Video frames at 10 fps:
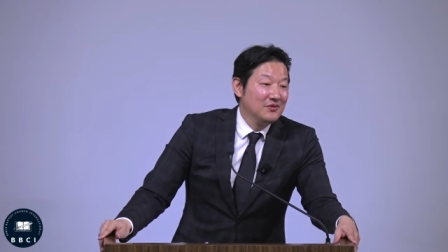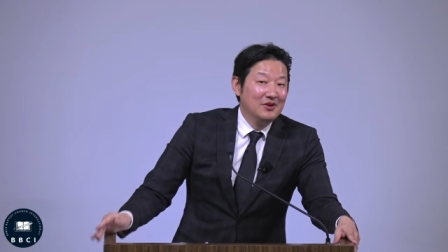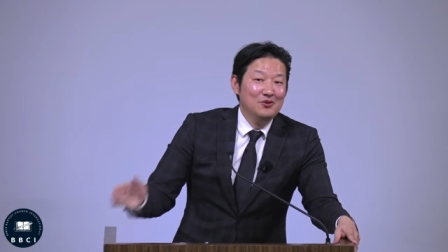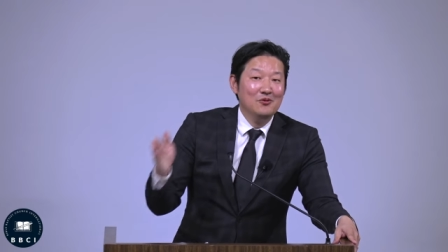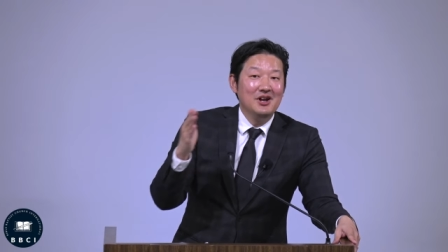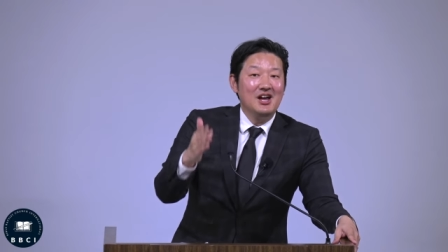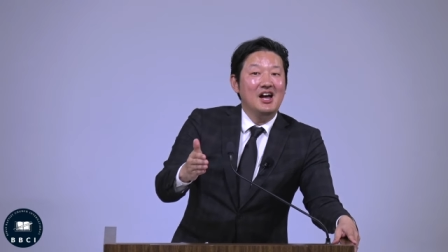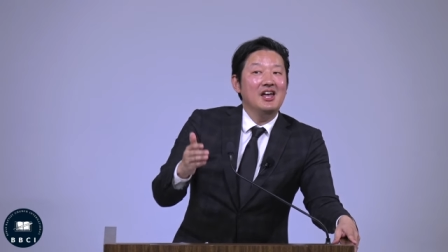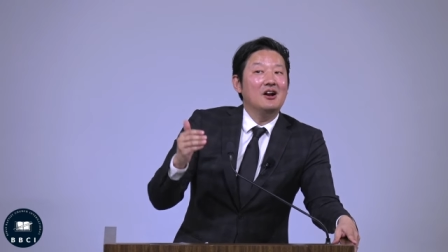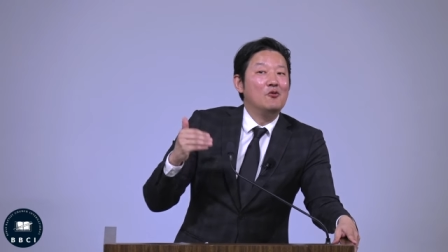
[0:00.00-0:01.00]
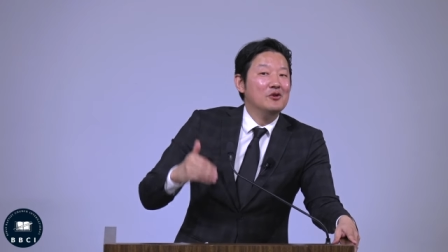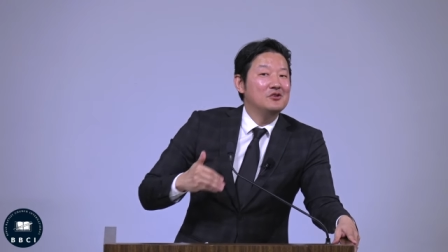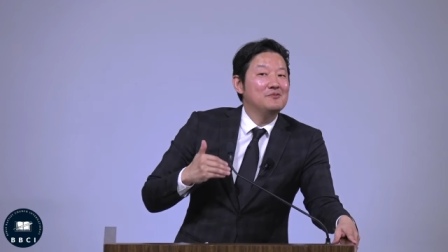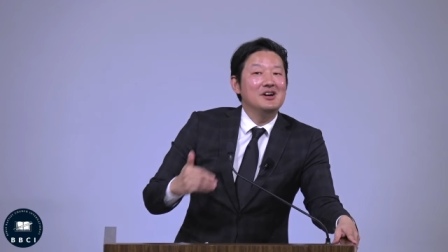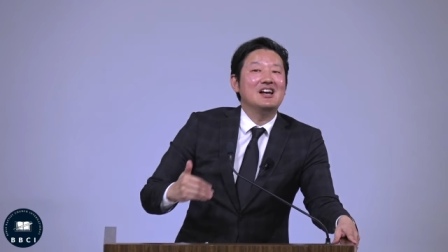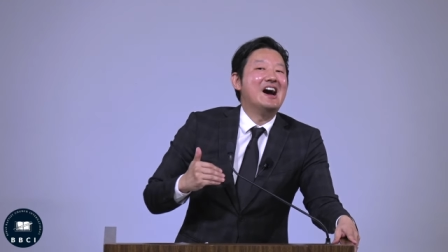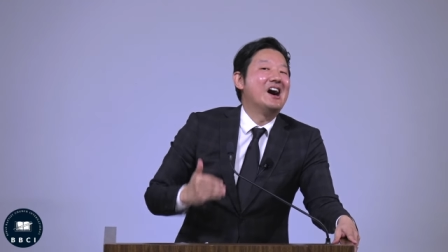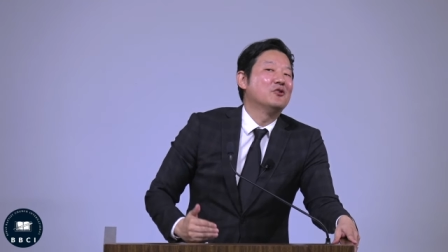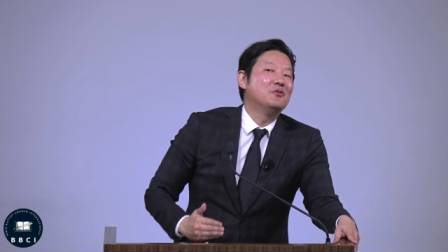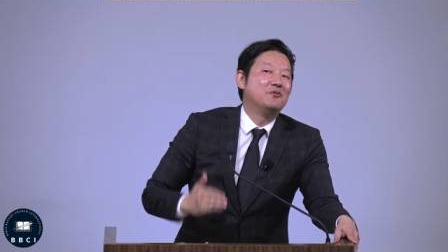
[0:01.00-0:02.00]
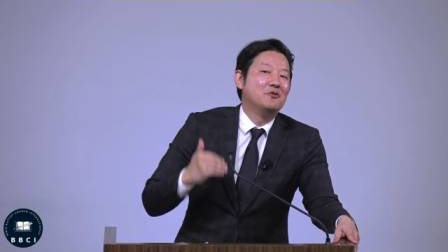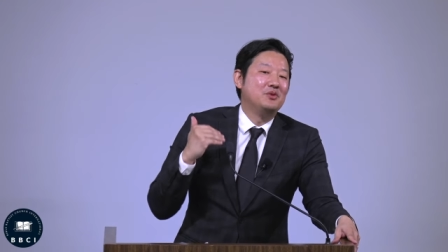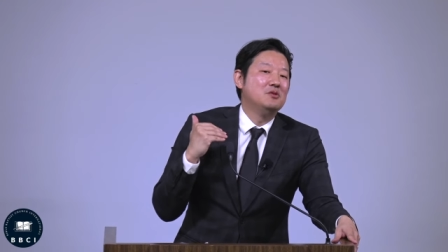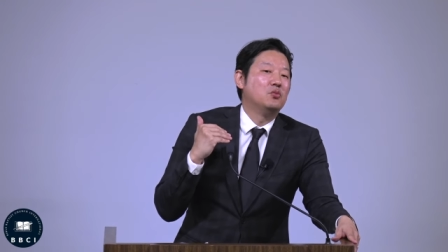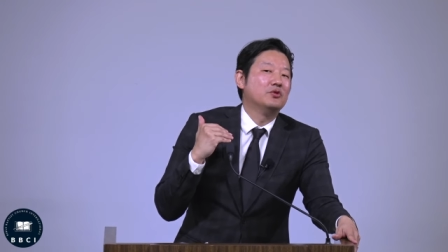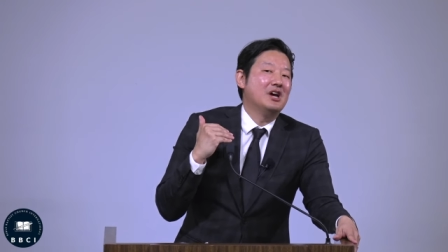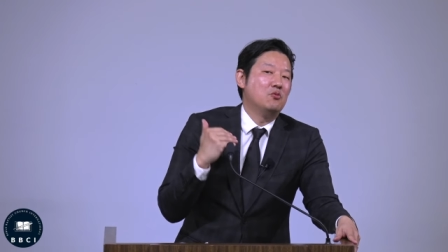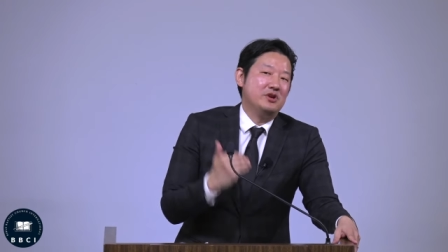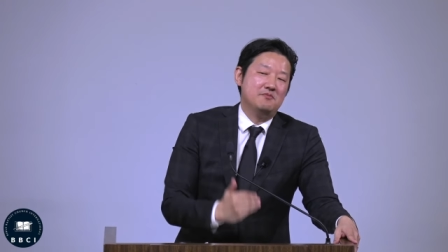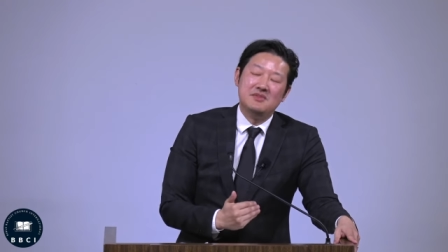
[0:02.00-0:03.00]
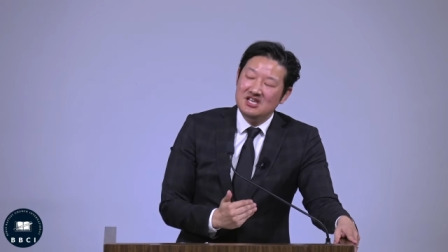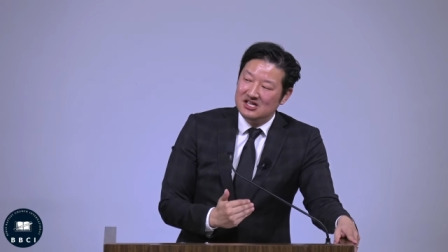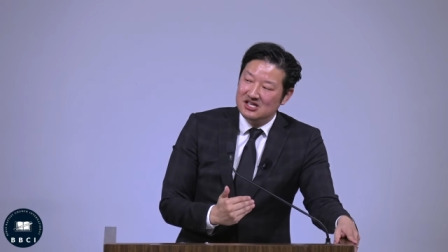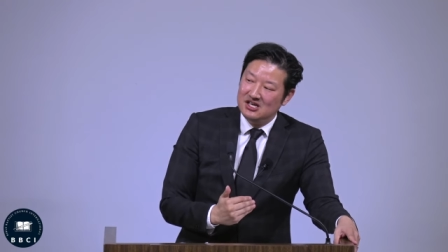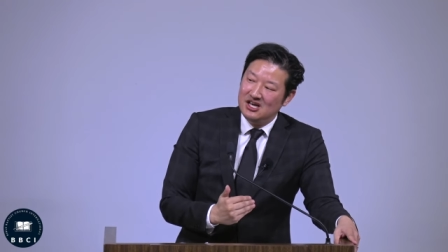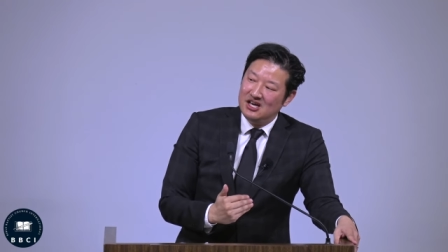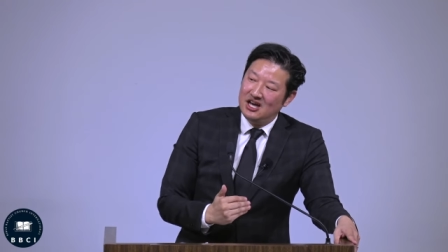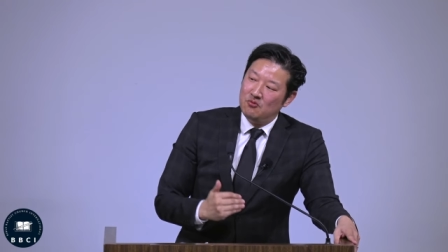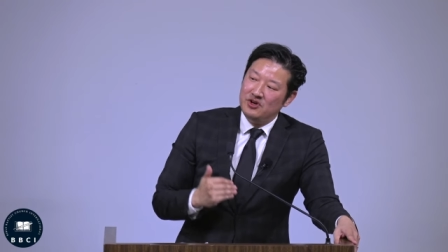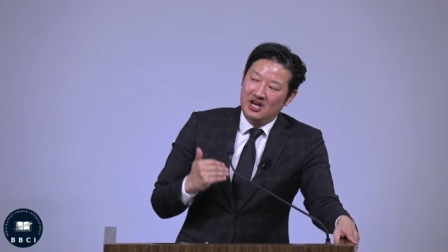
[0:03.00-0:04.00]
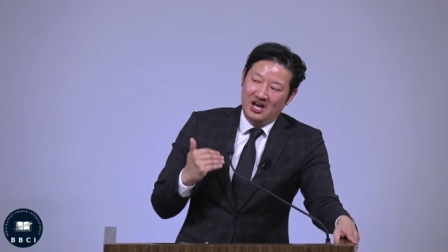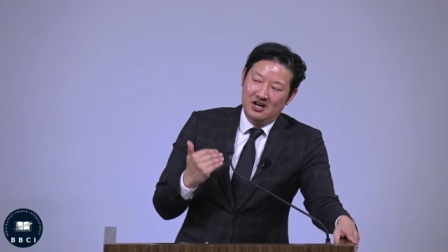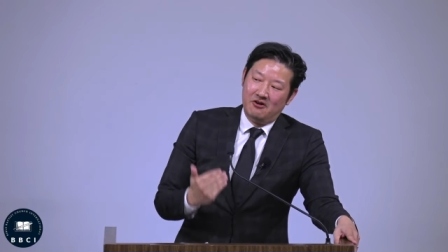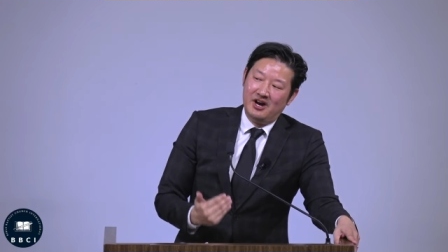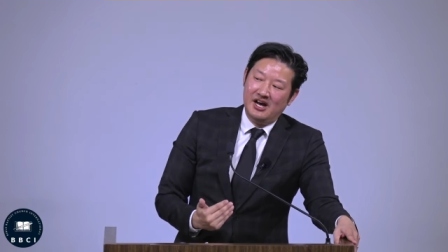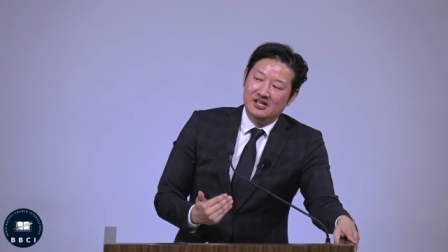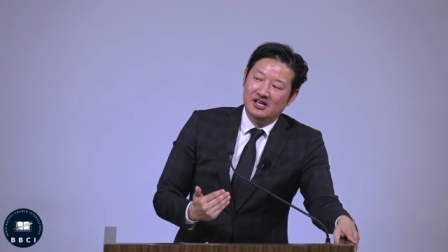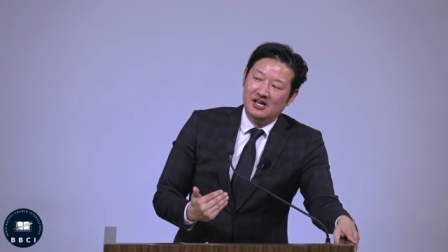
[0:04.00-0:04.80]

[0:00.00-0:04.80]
You and I are going to be accountable for people that we meet and we interact.